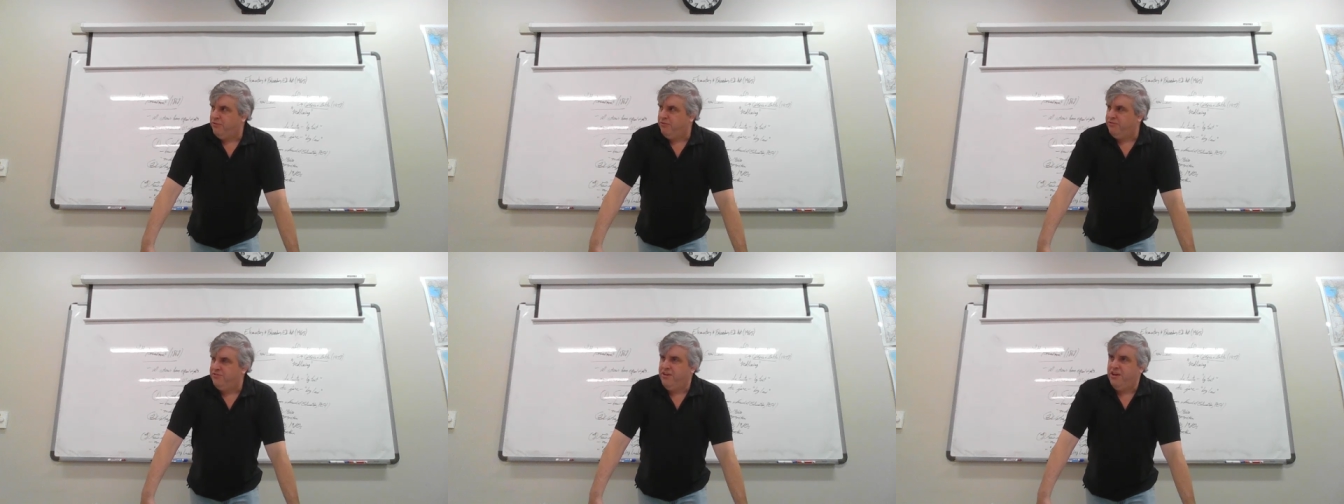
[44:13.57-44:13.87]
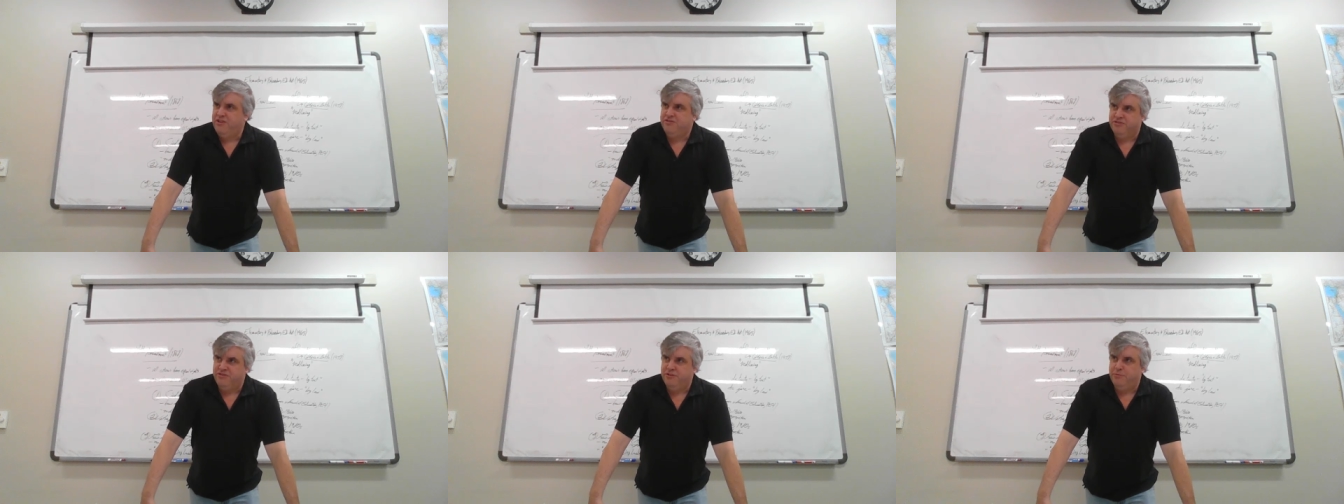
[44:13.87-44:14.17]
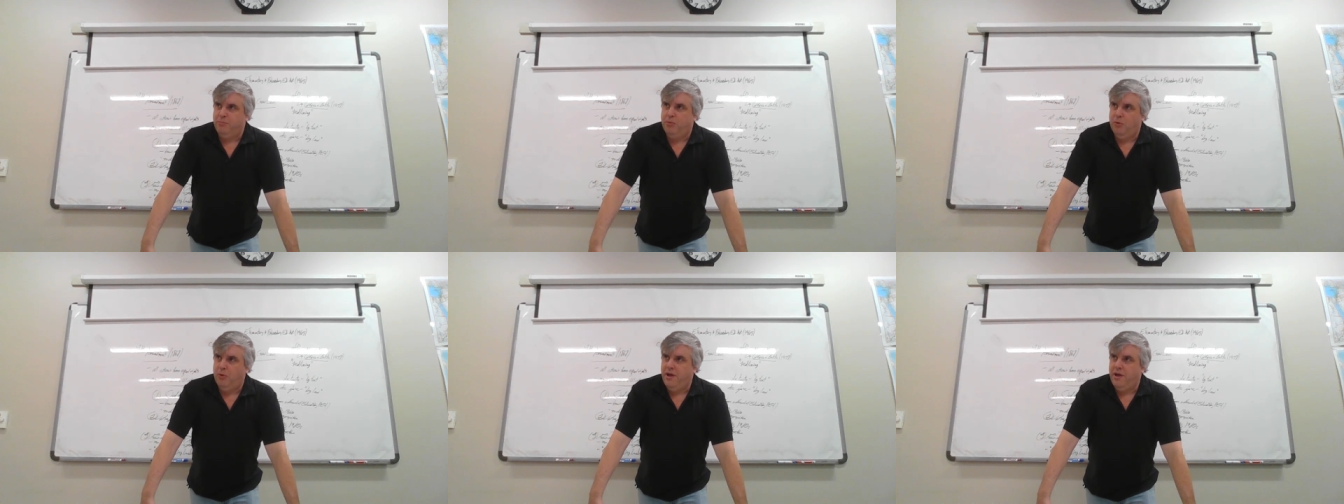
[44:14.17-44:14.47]
procedures
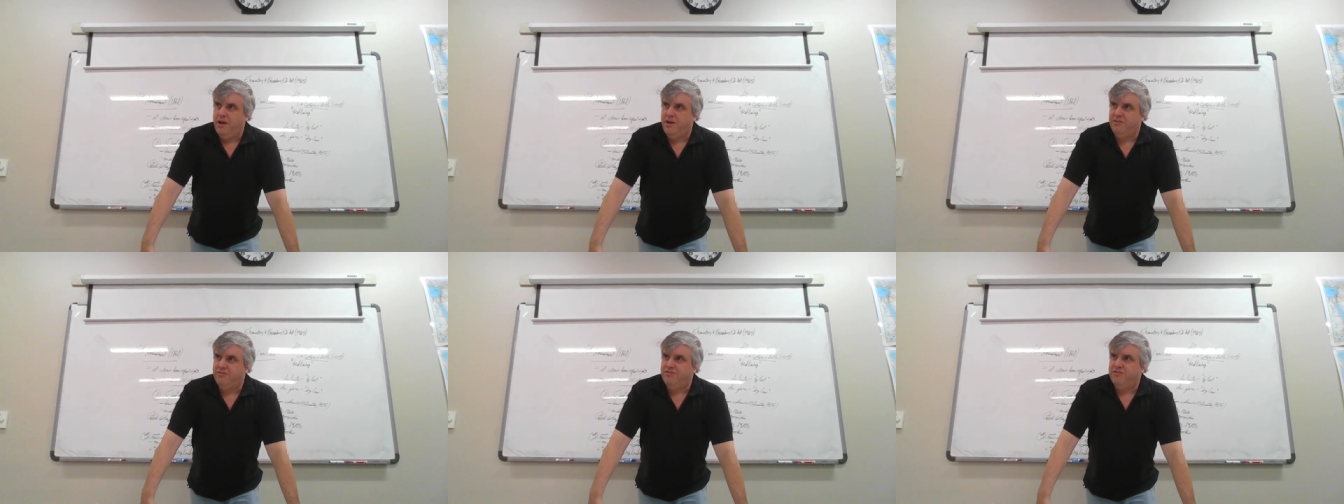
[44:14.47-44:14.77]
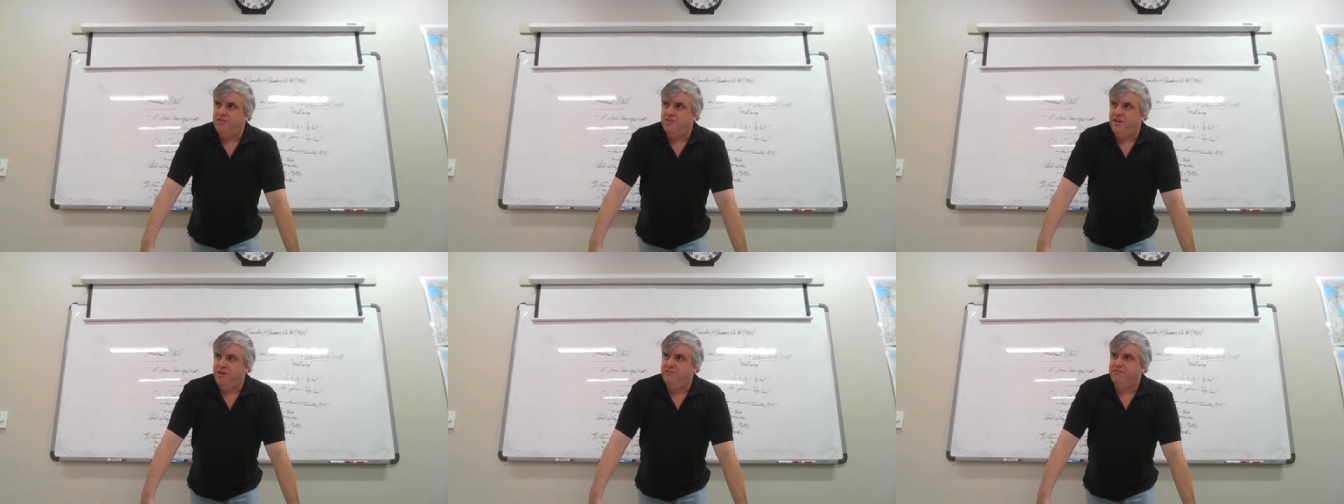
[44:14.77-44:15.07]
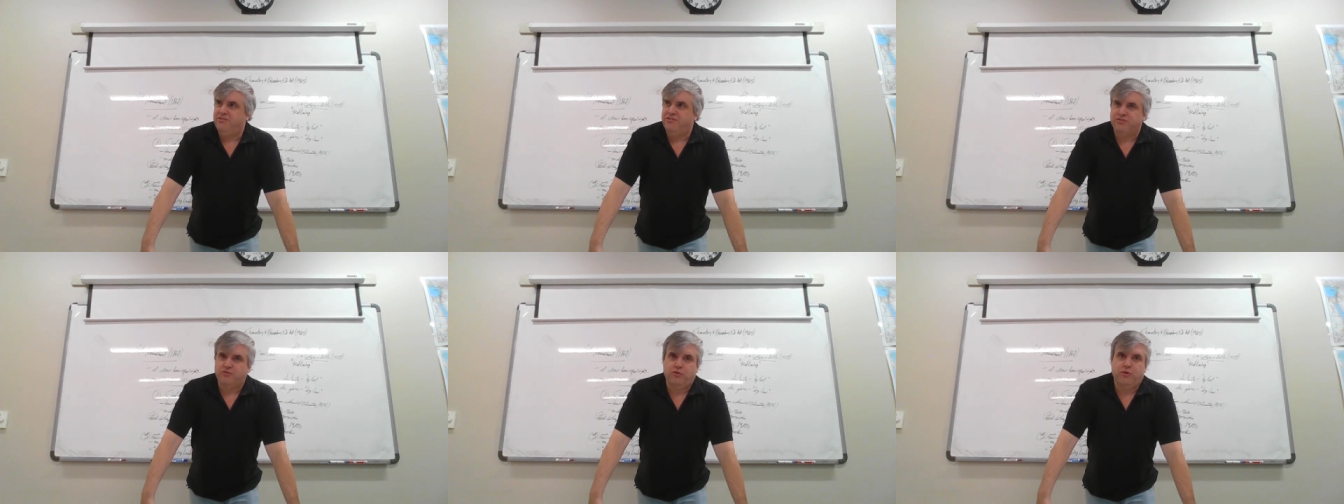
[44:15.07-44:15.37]
in place
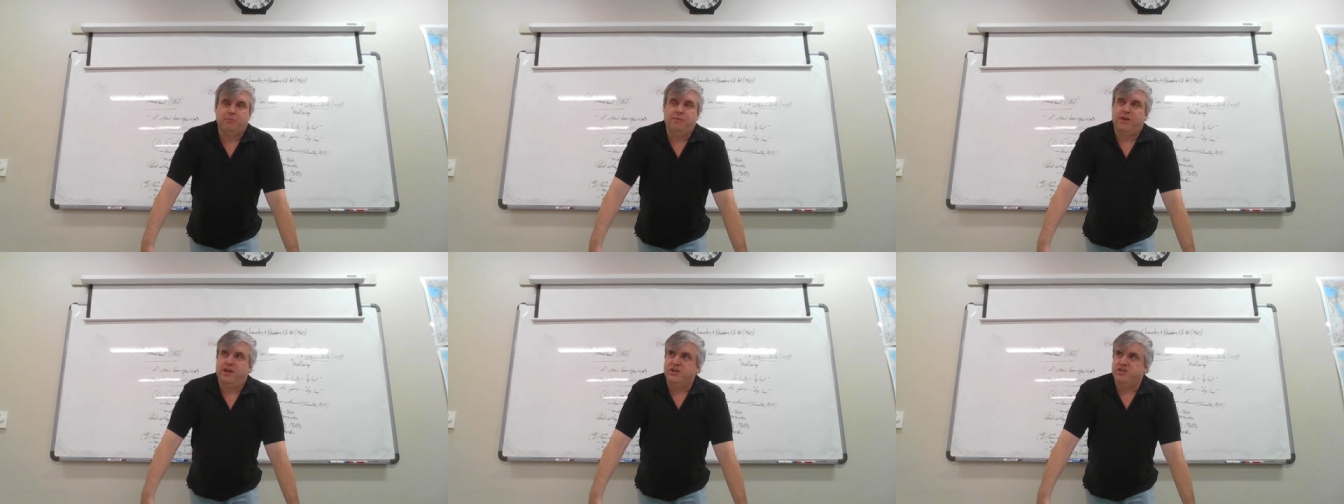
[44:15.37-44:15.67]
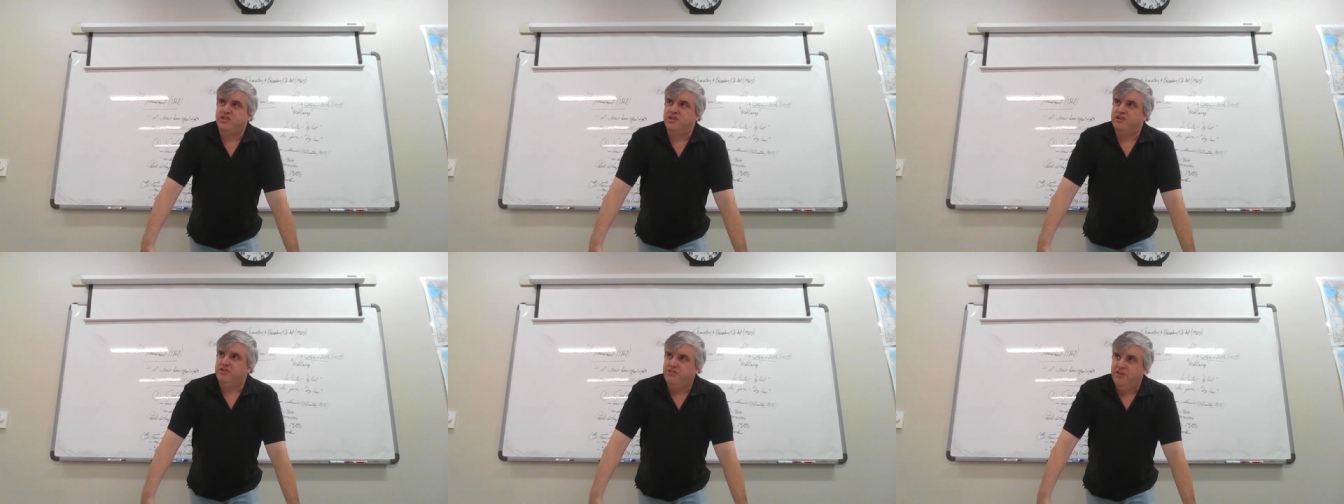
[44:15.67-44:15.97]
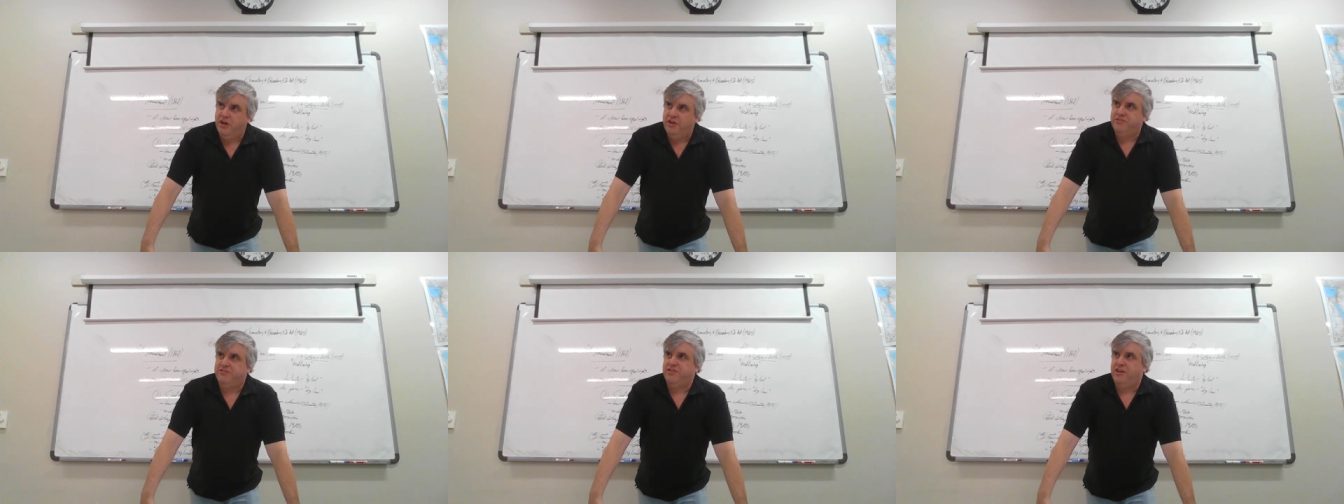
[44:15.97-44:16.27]
if discrimination
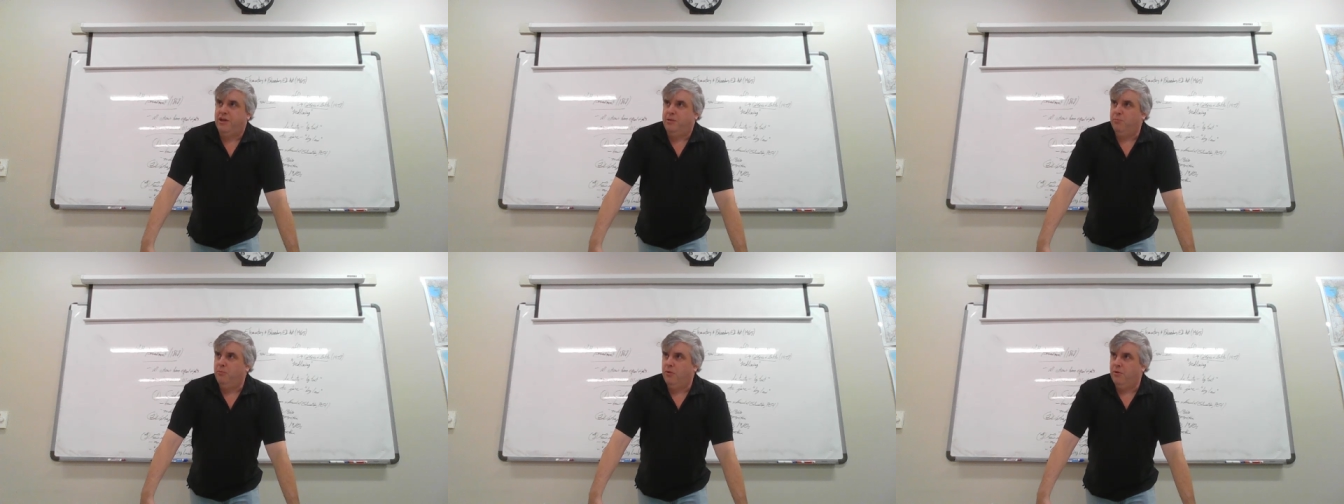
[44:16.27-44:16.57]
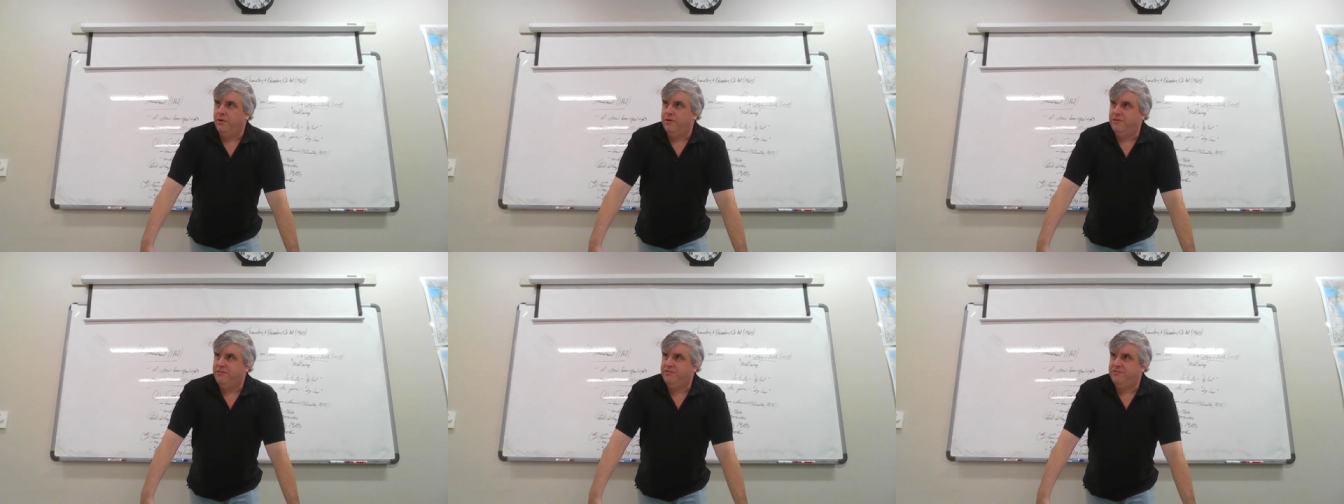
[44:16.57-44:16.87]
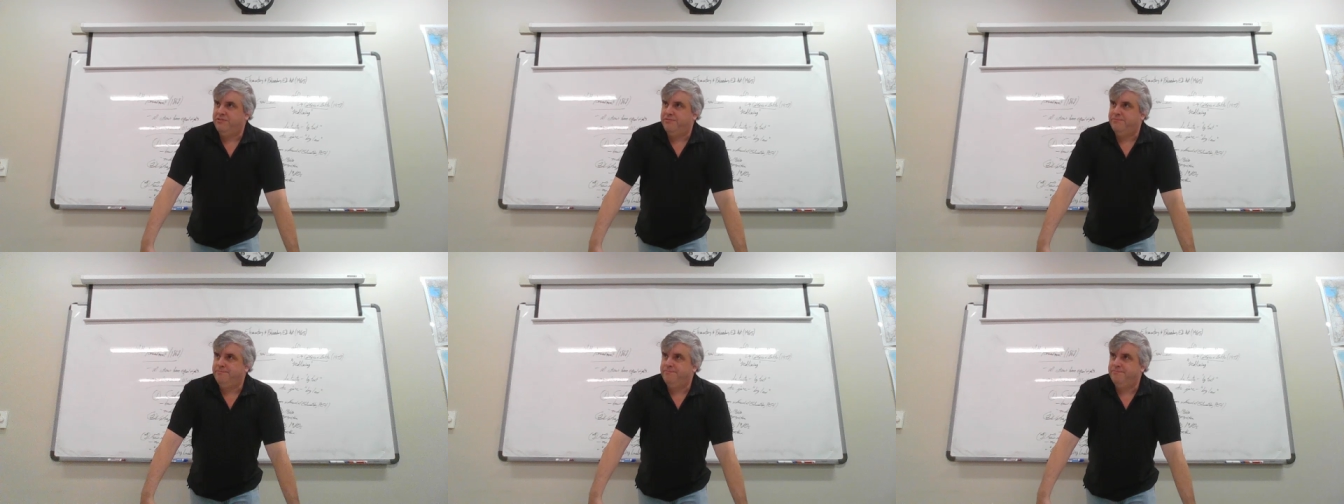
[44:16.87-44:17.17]
does take
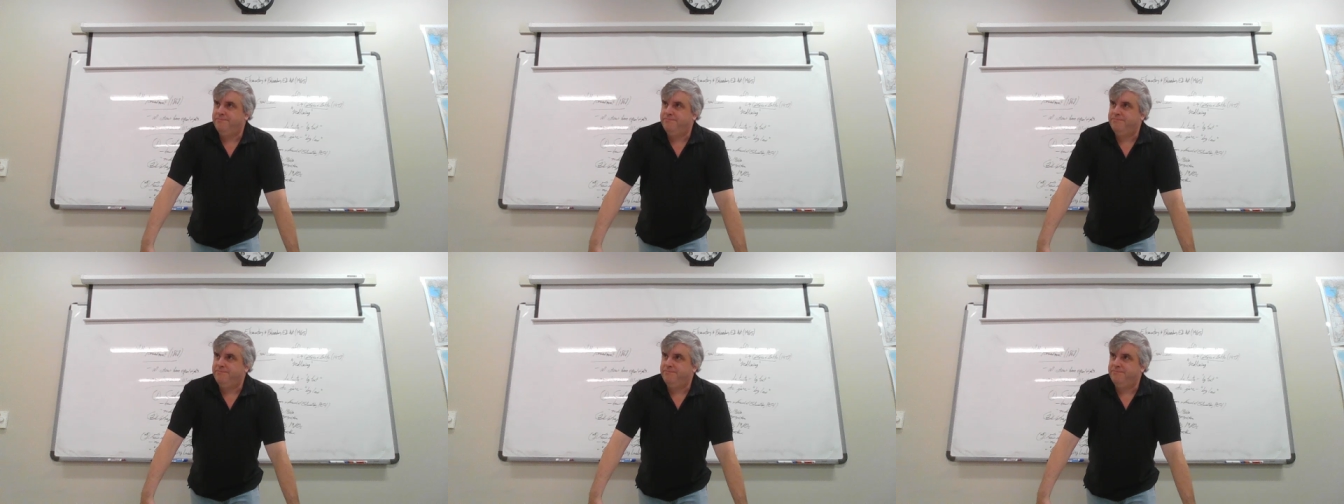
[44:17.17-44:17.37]
place.